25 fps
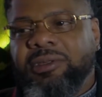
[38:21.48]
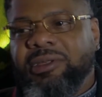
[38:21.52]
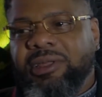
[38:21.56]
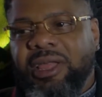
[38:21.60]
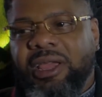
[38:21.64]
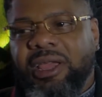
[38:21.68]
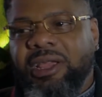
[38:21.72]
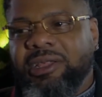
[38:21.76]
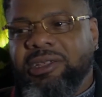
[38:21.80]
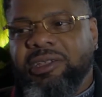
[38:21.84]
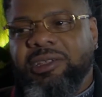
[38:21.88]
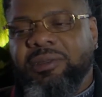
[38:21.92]

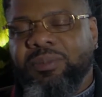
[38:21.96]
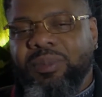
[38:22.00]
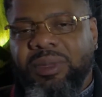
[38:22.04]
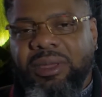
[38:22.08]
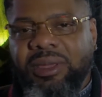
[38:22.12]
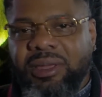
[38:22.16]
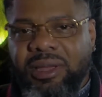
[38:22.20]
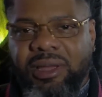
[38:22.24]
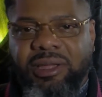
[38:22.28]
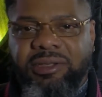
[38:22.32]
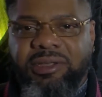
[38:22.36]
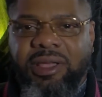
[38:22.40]
stations
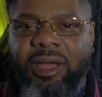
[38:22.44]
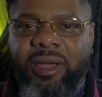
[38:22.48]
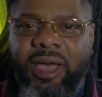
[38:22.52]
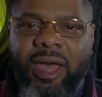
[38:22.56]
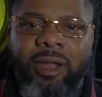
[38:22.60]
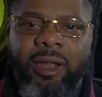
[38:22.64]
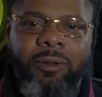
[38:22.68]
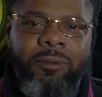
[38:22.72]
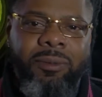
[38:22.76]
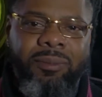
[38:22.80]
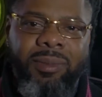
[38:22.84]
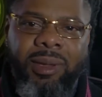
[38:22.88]
because y'all
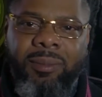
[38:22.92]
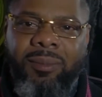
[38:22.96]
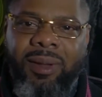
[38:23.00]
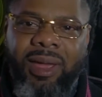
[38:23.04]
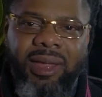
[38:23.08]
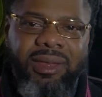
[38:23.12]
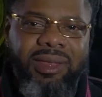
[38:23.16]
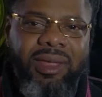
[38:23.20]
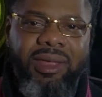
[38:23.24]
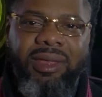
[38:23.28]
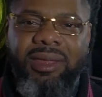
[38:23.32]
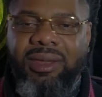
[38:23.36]
got to remember
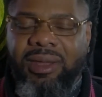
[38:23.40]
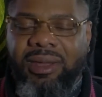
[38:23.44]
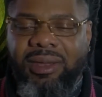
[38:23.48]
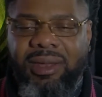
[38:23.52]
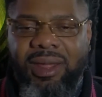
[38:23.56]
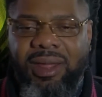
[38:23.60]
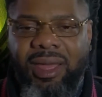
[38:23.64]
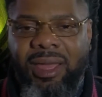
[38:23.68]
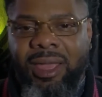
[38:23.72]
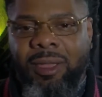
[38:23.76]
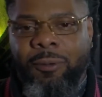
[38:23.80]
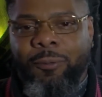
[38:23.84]
at the end of the
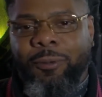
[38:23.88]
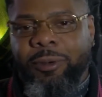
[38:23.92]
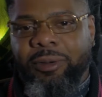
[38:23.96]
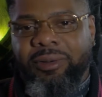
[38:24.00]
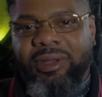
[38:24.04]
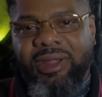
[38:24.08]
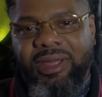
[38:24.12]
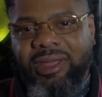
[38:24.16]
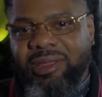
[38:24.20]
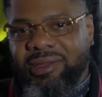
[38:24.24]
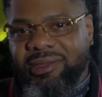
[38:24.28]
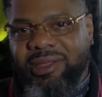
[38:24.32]
day, we're
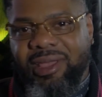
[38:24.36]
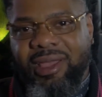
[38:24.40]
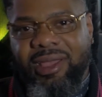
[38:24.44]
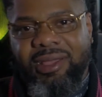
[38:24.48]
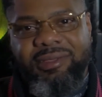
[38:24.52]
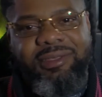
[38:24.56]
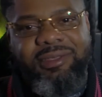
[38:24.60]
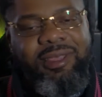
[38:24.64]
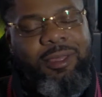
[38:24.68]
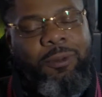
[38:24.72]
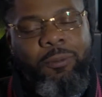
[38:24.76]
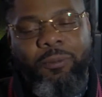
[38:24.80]

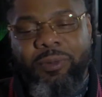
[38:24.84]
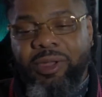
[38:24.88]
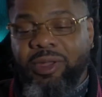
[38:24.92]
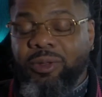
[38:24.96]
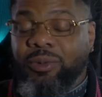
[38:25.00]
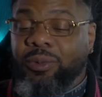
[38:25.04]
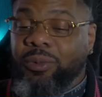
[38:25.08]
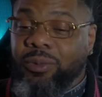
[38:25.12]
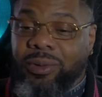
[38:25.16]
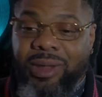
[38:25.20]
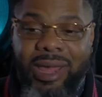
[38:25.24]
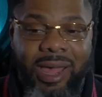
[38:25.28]
DJs and we
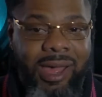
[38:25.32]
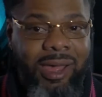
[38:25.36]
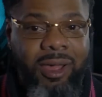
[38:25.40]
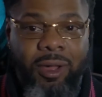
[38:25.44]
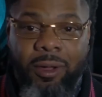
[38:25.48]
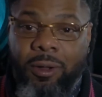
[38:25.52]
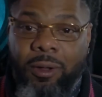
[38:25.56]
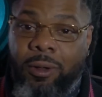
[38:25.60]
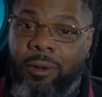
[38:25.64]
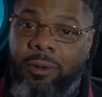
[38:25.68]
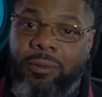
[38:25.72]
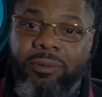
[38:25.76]
do not
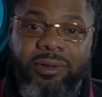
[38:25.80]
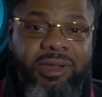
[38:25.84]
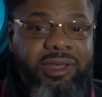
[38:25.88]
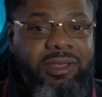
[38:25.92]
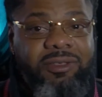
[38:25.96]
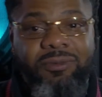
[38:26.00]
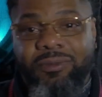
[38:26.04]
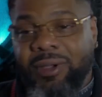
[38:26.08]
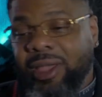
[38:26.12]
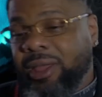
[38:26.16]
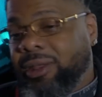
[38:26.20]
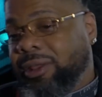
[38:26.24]
own
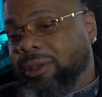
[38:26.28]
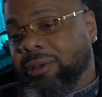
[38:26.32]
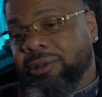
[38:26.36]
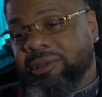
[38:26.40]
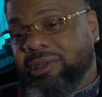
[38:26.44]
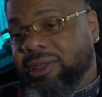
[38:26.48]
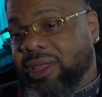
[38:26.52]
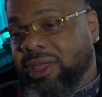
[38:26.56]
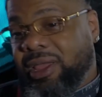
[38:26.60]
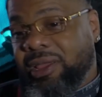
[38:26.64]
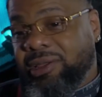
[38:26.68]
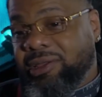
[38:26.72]
these radio
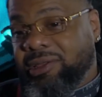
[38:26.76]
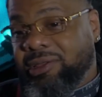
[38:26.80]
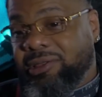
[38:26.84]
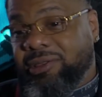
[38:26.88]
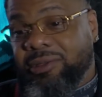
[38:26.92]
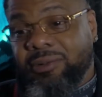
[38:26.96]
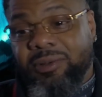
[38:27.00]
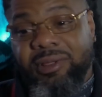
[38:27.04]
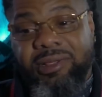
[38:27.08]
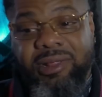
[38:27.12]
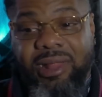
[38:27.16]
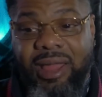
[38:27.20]
stations.
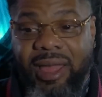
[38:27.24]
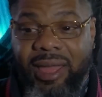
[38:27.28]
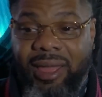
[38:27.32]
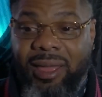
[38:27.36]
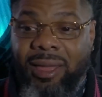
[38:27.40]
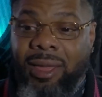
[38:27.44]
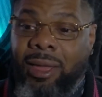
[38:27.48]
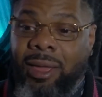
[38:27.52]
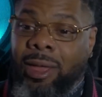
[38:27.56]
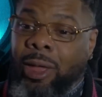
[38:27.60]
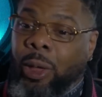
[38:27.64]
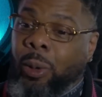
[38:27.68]
So right. it's
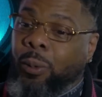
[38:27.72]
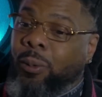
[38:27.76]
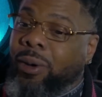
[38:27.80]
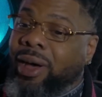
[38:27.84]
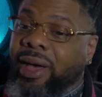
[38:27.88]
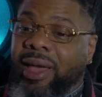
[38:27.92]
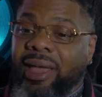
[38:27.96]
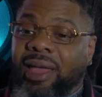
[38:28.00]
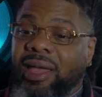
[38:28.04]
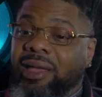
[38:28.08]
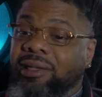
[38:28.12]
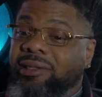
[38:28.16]
like,
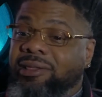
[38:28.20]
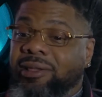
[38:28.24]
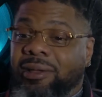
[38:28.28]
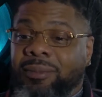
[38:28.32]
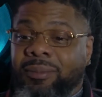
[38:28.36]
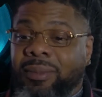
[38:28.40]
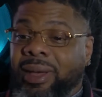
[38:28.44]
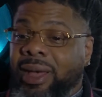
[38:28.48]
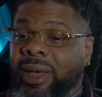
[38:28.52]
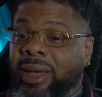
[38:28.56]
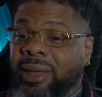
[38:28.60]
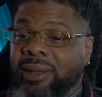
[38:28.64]
why well, hate
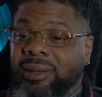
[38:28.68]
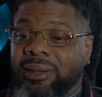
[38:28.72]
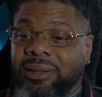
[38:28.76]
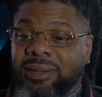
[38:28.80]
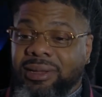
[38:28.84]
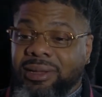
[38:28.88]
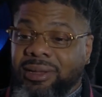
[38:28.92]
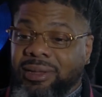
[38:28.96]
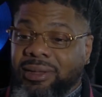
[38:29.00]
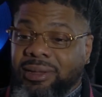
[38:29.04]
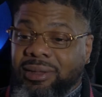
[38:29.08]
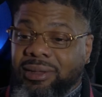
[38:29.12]
somebody?
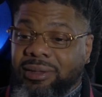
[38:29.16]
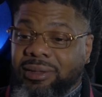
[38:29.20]
Right.